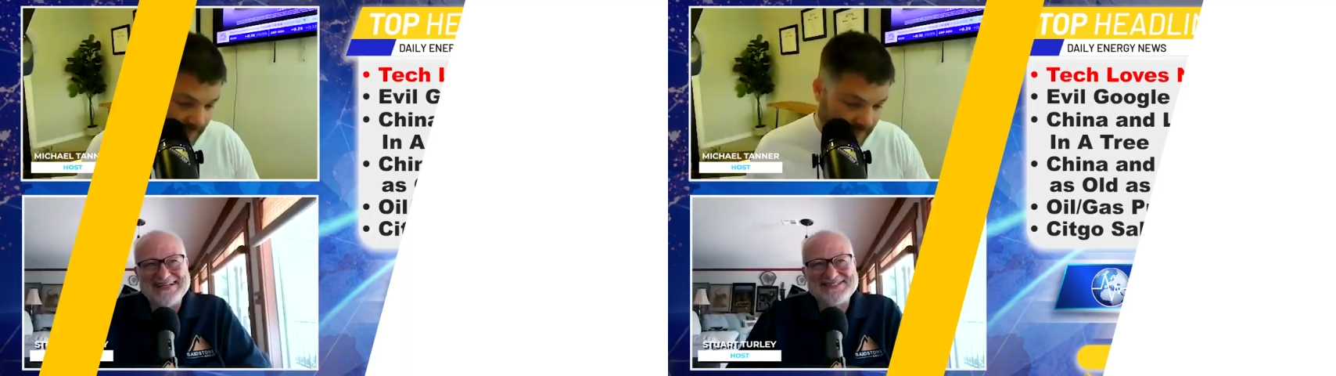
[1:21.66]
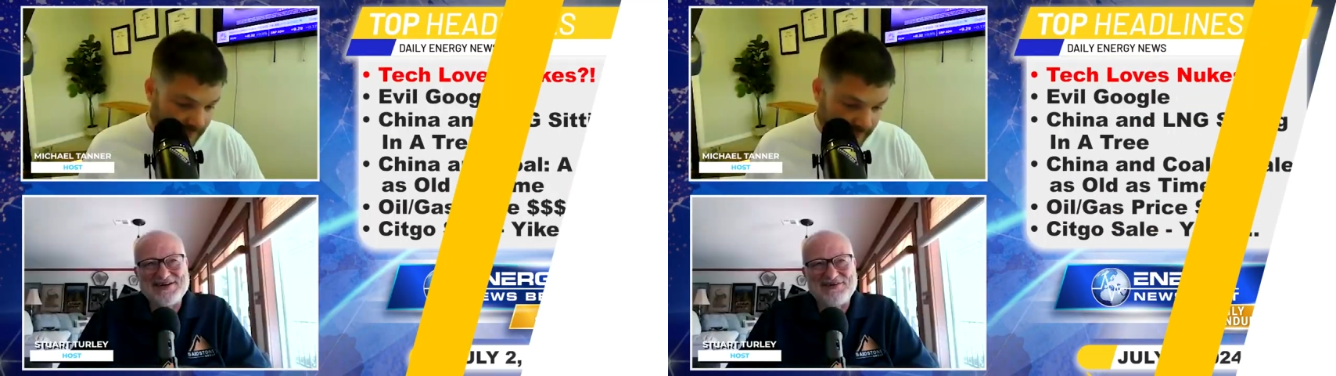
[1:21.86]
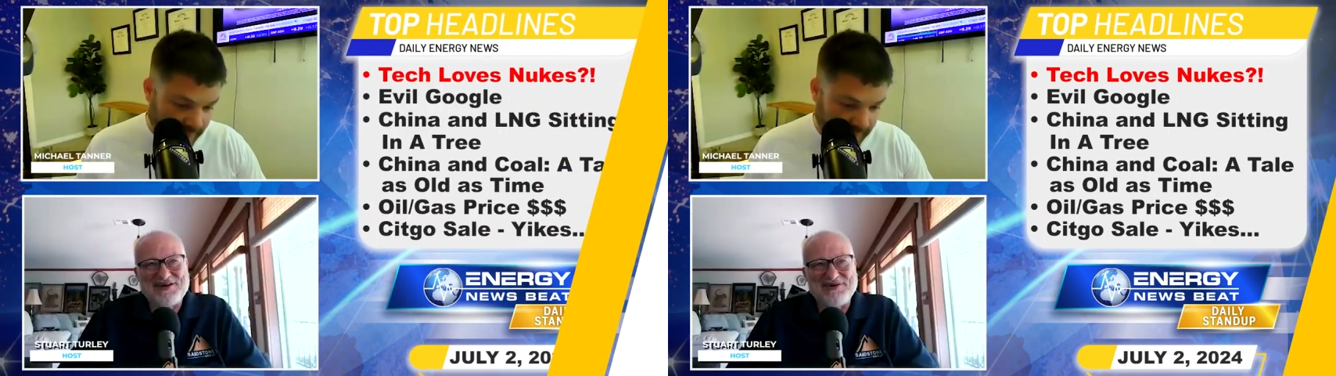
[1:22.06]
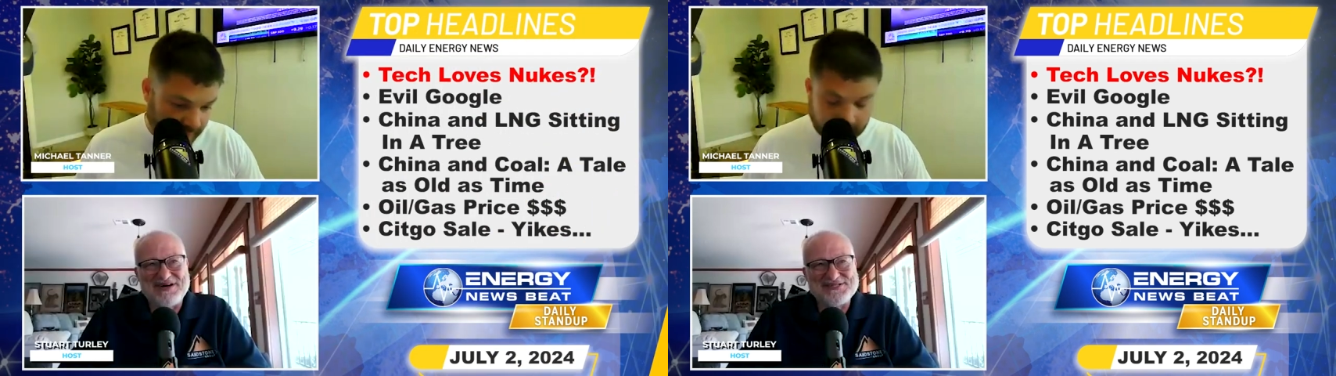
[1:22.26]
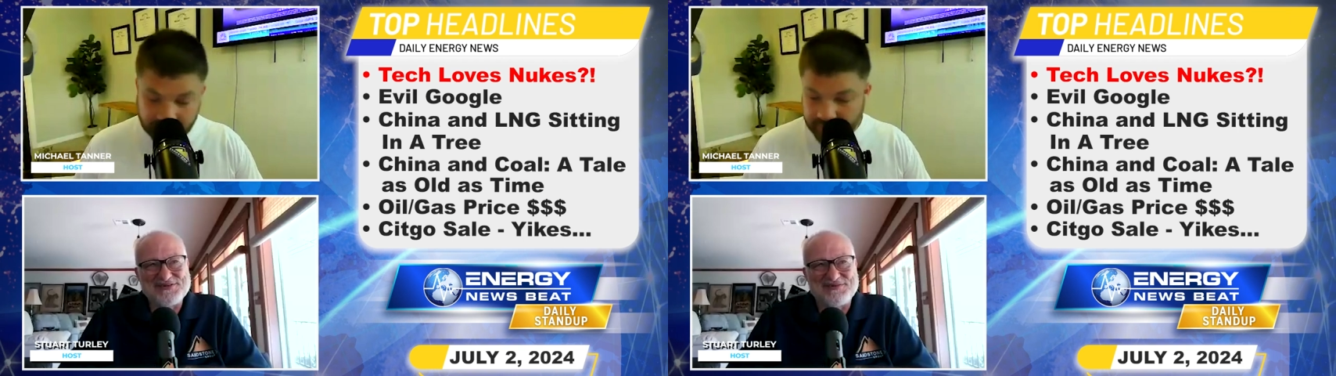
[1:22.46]
Speaker 1: let's start with our
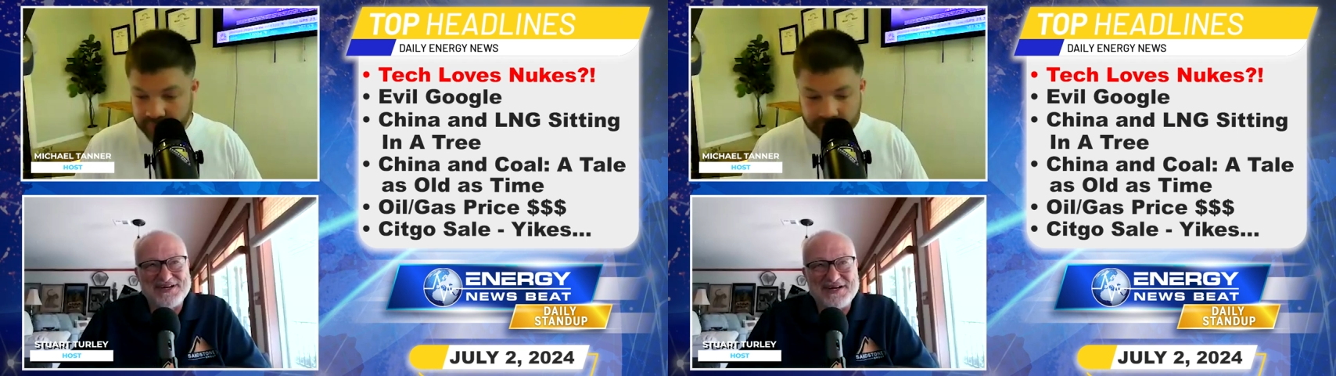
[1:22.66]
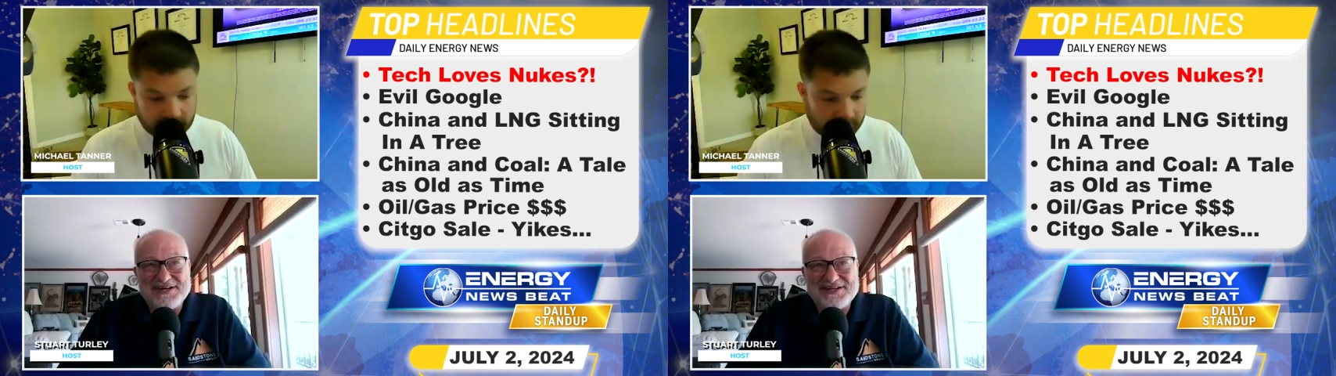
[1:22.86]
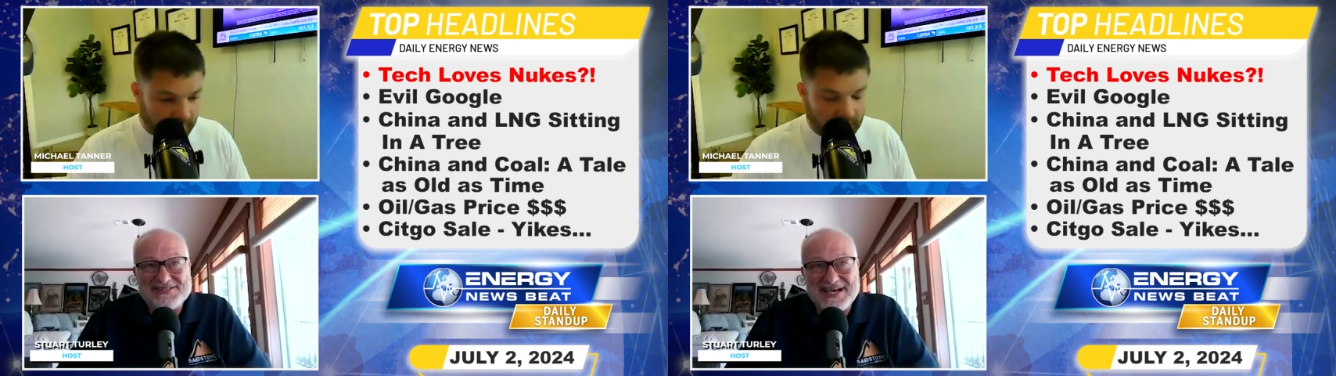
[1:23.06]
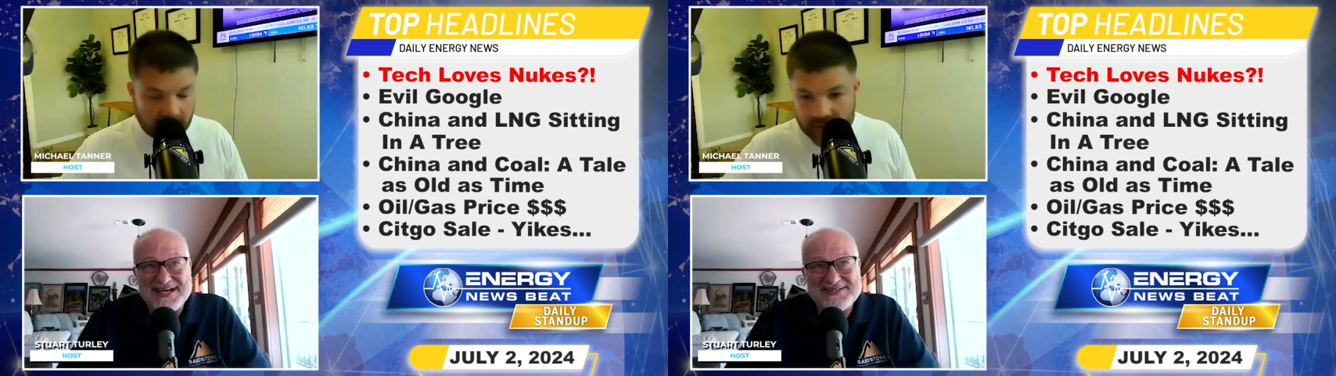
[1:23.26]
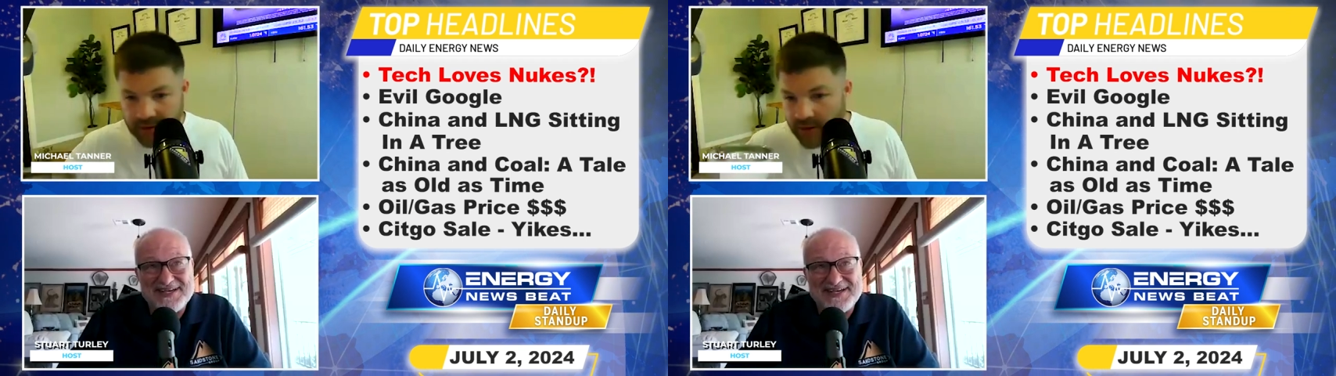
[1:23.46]
buddies over there in the
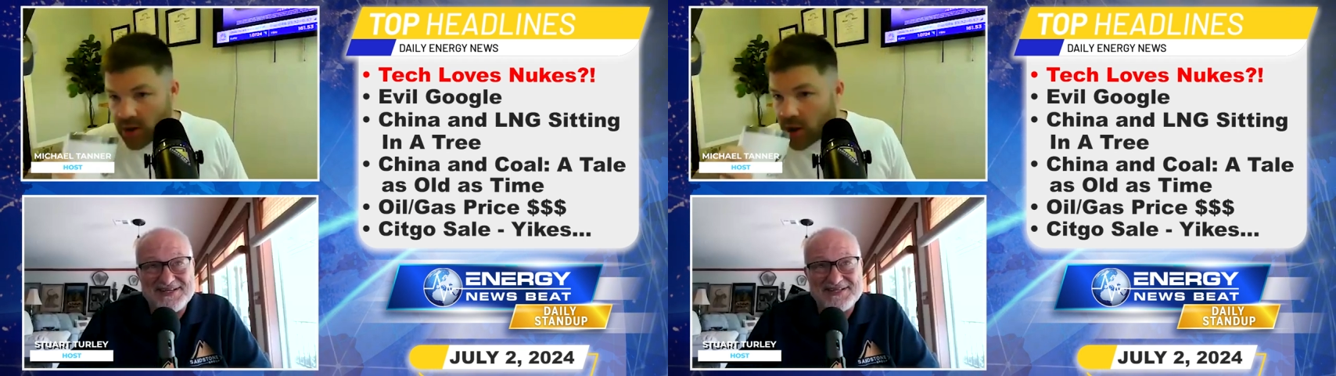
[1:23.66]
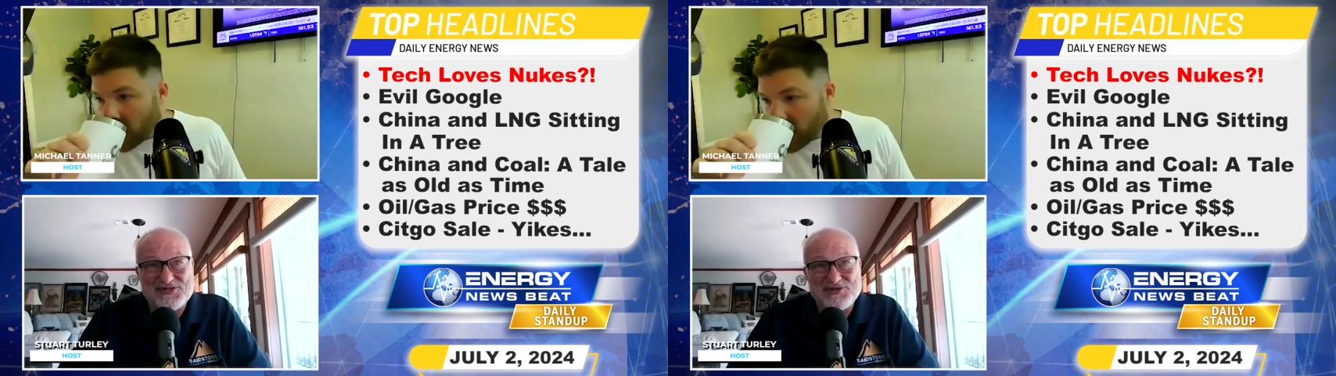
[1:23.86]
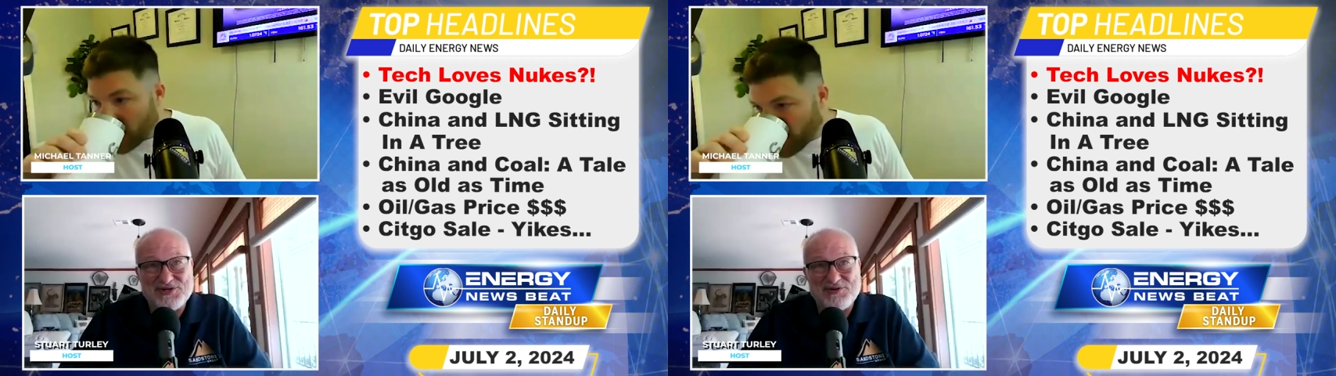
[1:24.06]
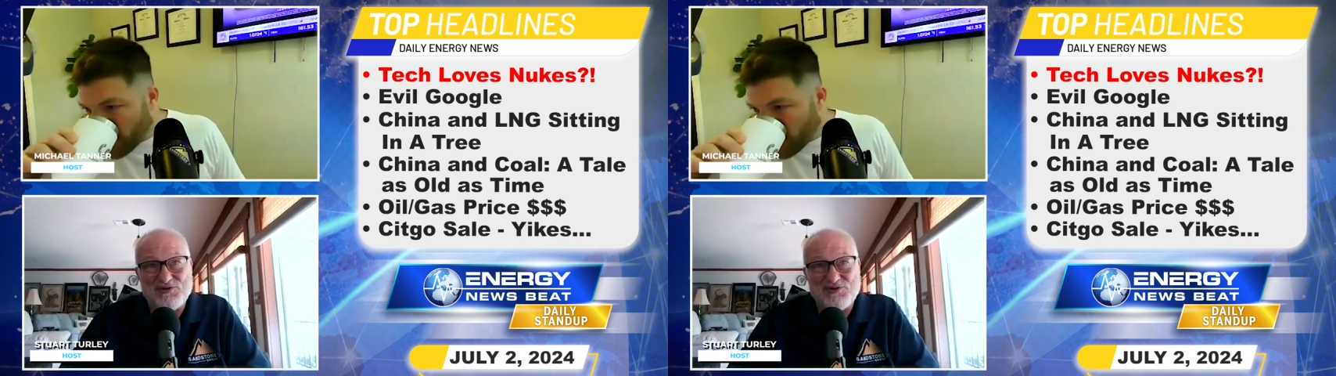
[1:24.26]
tech industry industry